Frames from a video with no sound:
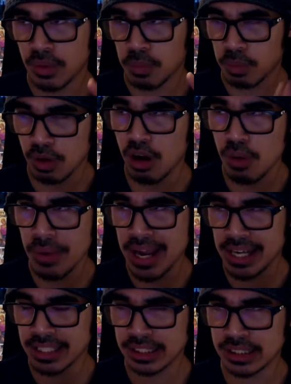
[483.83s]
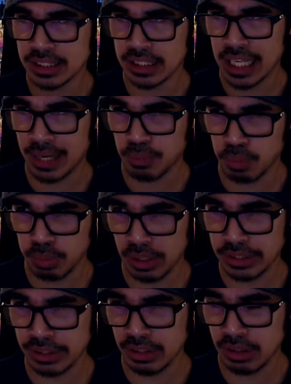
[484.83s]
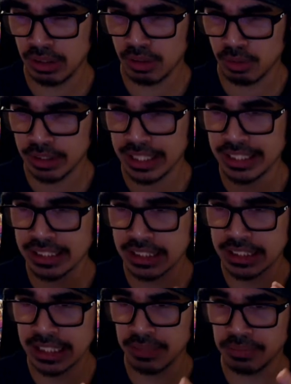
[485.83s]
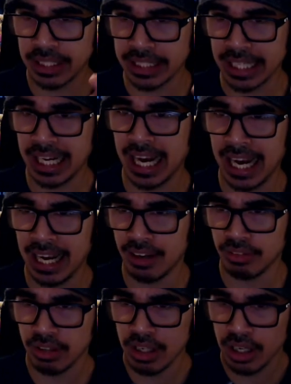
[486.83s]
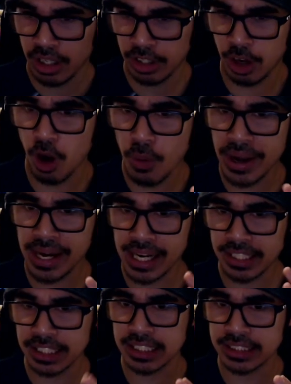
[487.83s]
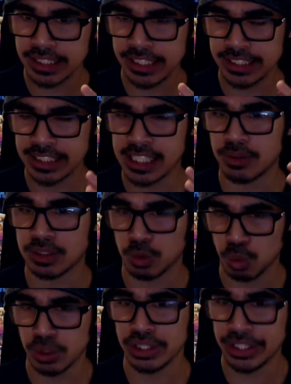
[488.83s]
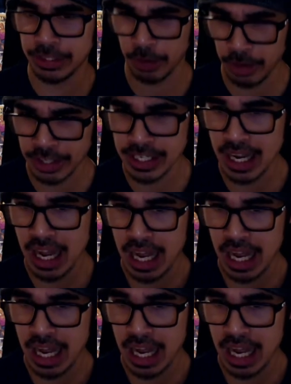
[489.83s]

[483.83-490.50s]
bromance, like brother relationship that they have going in this season. It was really good.